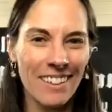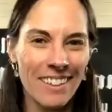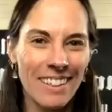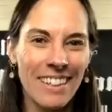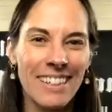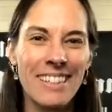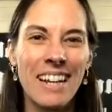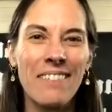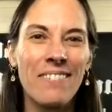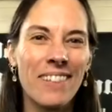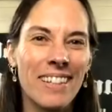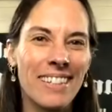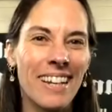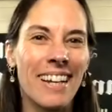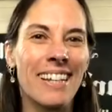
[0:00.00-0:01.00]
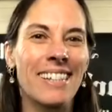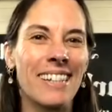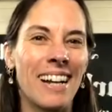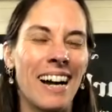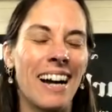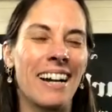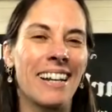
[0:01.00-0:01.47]
It definitely takes it
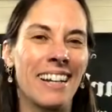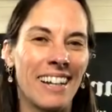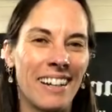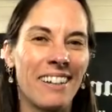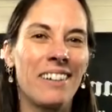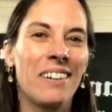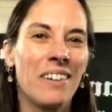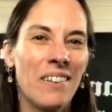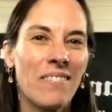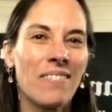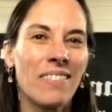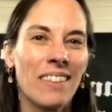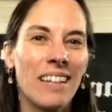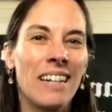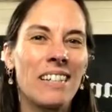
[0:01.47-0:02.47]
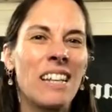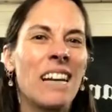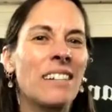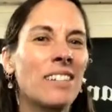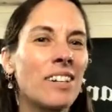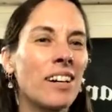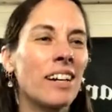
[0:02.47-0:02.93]
out of you.
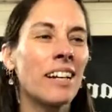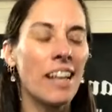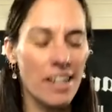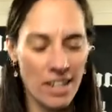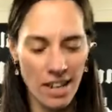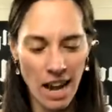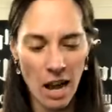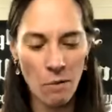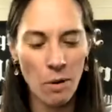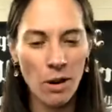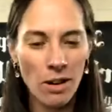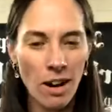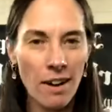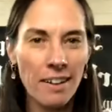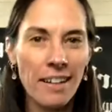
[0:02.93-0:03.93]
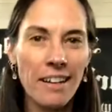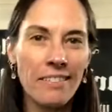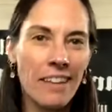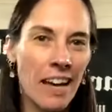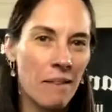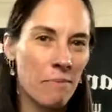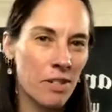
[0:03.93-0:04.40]
It's good. Like, you gotta work hard like
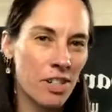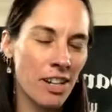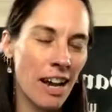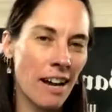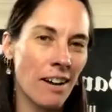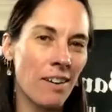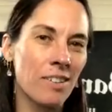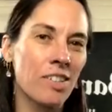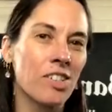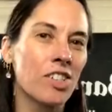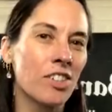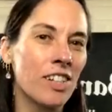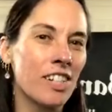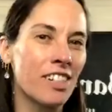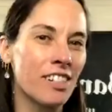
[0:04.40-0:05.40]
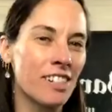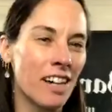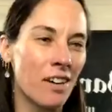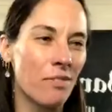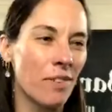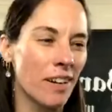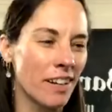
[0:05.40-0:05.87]
that, but you gotta also treat
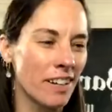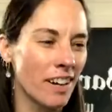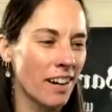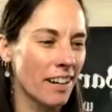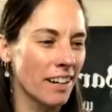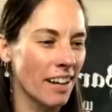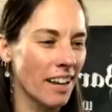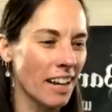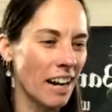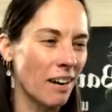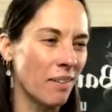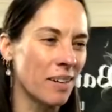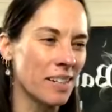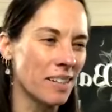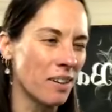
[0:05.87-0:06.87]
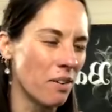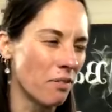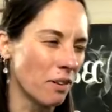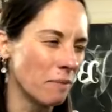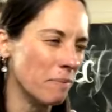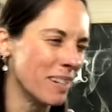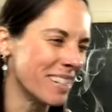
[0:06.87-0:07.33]
yourself when you're done. Like, I always go
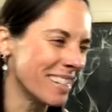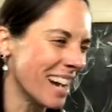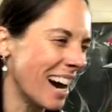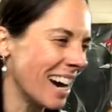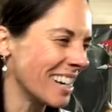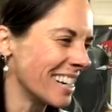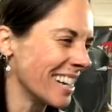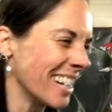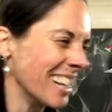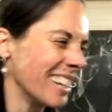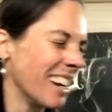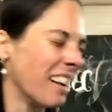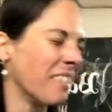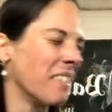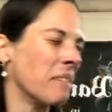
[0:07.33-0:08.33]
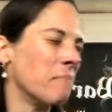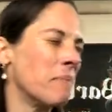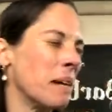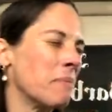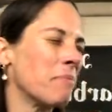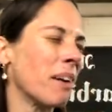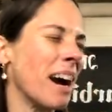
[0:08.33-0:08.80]
for a massage. I get done with a
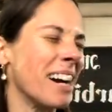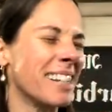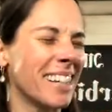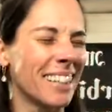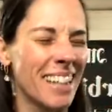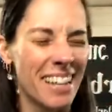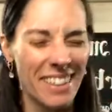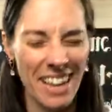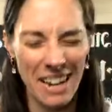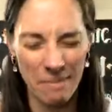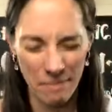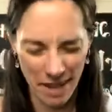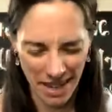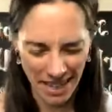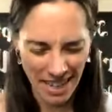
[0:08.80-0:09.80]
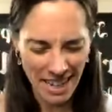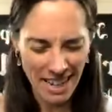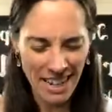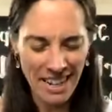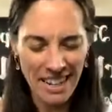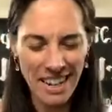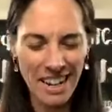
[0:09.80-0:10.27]
big project like that, I'm like,
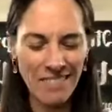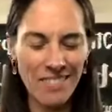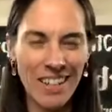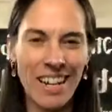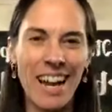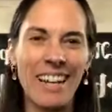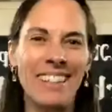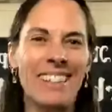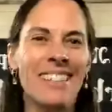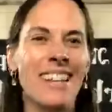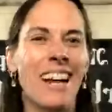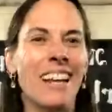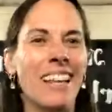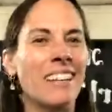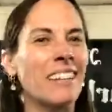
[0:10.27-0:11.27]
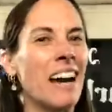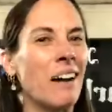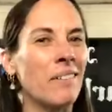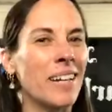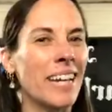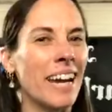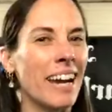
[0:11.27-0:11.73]
yep. And not this time. Like, now
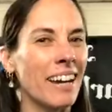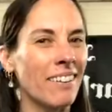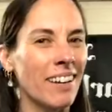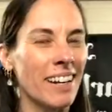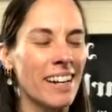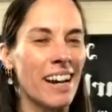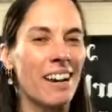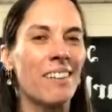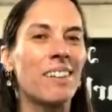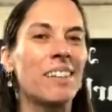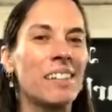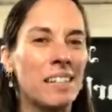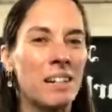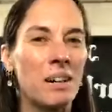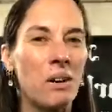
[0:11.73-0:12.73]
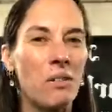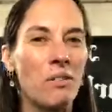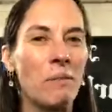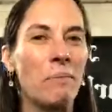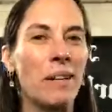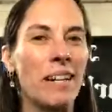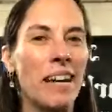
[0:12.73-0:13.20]
we can't right now because of
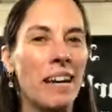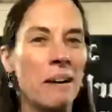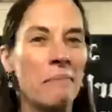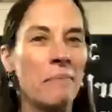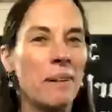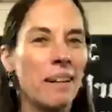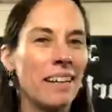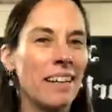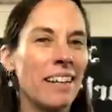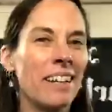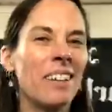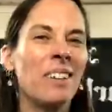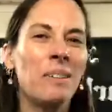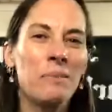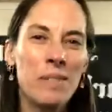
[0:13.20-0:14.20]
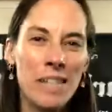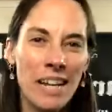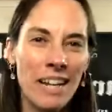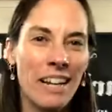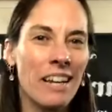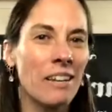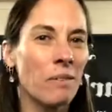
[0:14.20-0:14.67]
COVID. But damn, you know what I'm
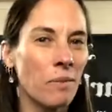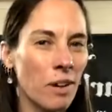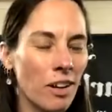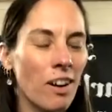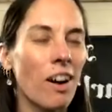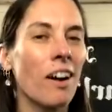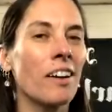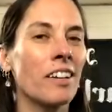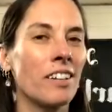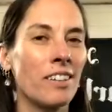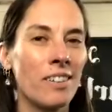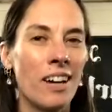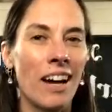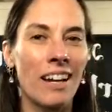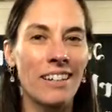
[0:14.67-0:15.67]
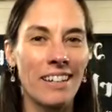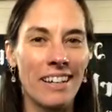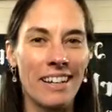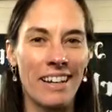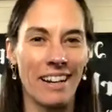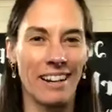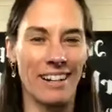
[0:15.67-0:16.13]
saying? Like, you work hard, you do gotta take
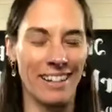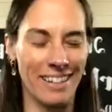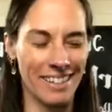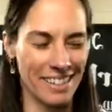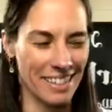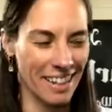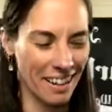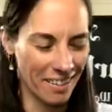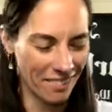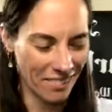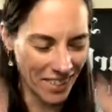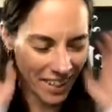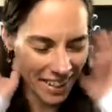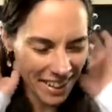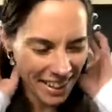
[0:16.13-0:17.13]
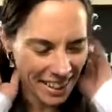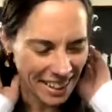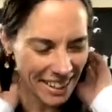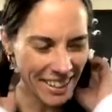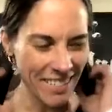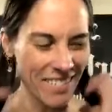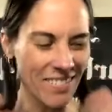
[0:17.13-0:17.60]
care of yourself.
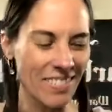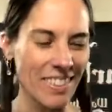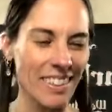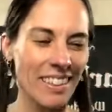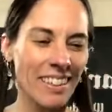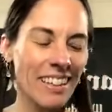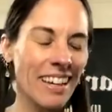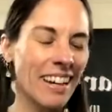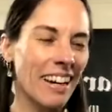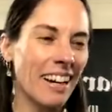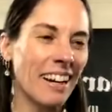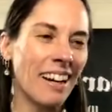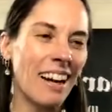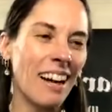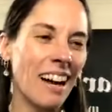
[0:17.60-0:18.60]
Yeah.